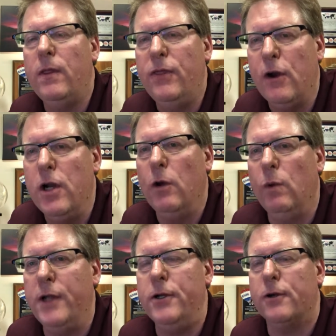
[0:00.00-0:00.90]
they're going to
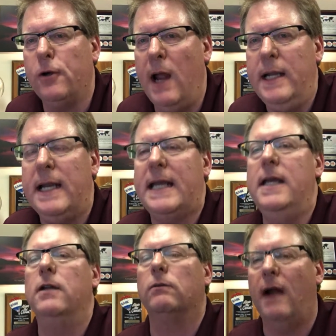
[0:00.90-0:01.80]
run your credit
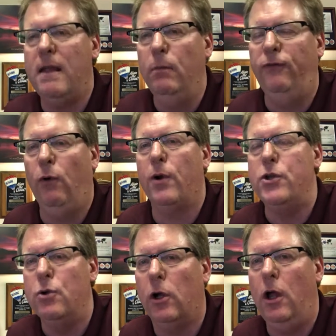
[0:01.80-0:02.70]
again right before
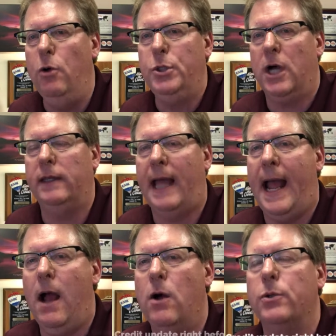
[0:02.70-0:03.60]
you close on the
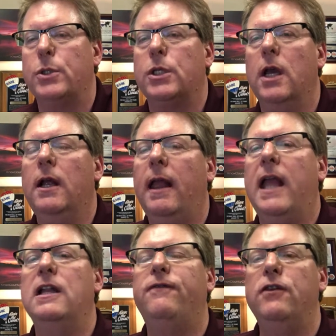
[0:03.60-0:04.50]
house.
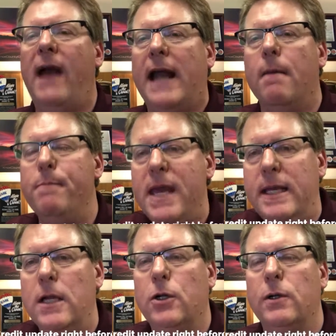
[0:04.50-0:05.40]
And if you've had a
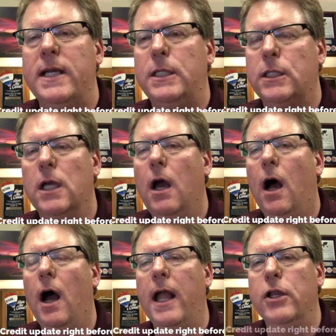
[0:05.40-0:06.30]
big increase
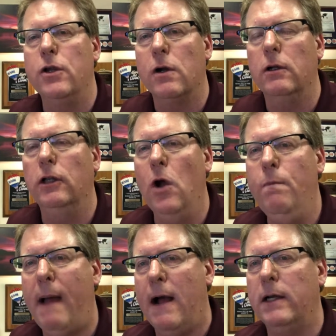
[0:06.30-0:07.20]
in your
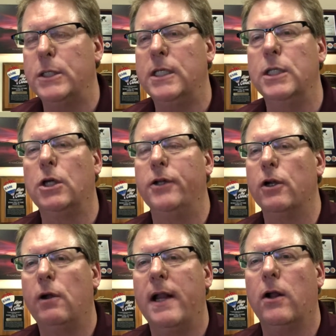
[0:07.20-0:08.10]
loan balances on
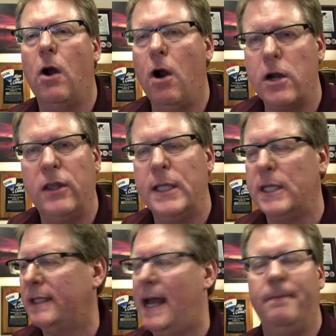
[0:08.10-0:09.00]
your credit card, things
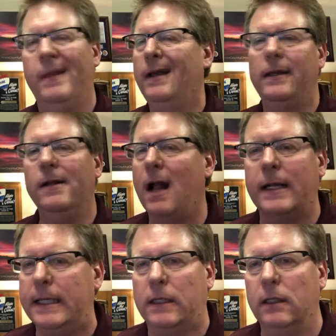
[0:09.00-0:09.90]
like that, you're not
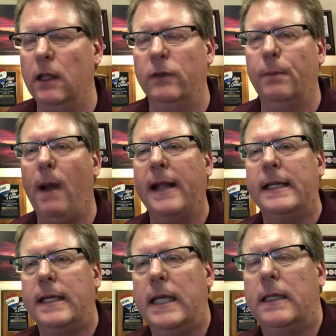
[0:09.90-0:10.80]
going to get the loan. They're probably
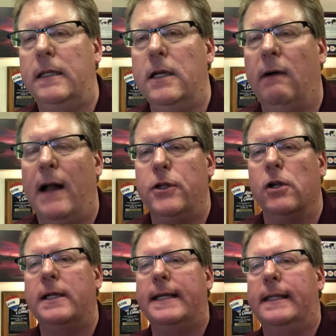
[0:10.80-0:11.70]
going to kick the deal out and you're
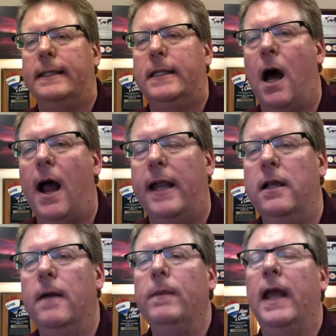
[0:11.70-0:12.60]
going to get denied.
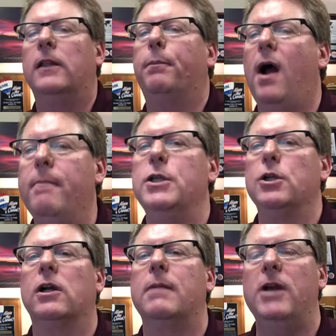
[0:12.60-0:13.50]
And the problem is
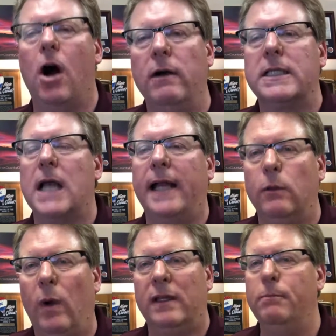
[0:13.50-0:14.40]
you're going to be all
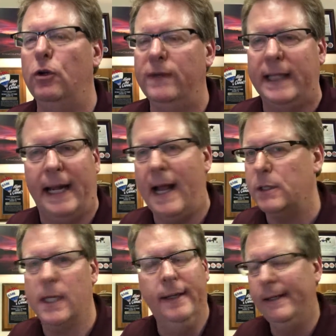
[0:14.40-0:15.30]
excited wanting to move in that
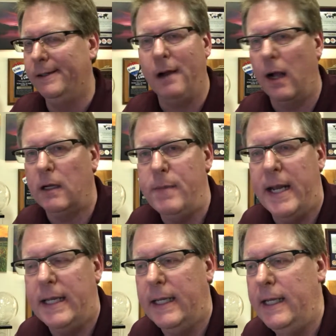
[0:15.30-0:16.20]
house. You're not going to be
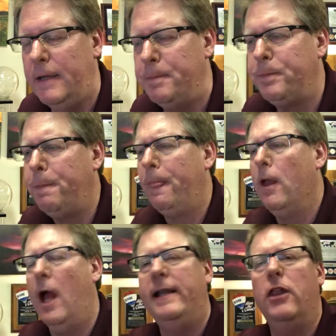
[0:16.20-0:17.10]
able to get in.
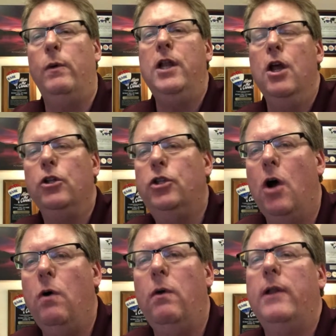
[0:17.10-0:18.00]
Another one,
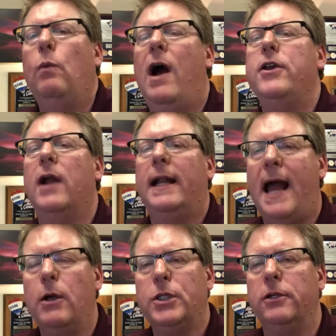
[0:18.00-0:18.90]
while you got a
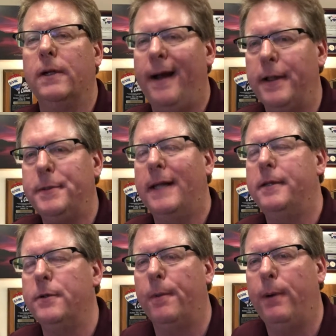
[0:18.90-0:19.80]
house under contract
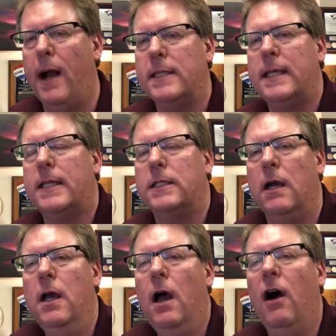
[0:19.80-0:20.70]
and you're in a process
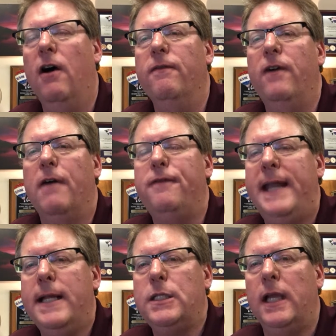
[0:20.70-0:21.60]
of
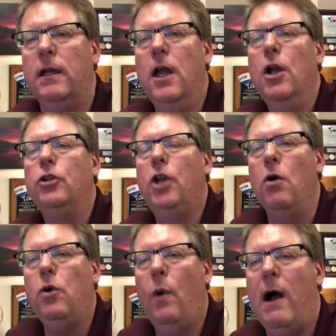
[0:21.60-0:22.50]
financing,
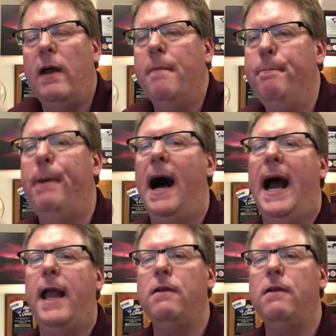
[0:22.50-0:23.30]
don't go out and buy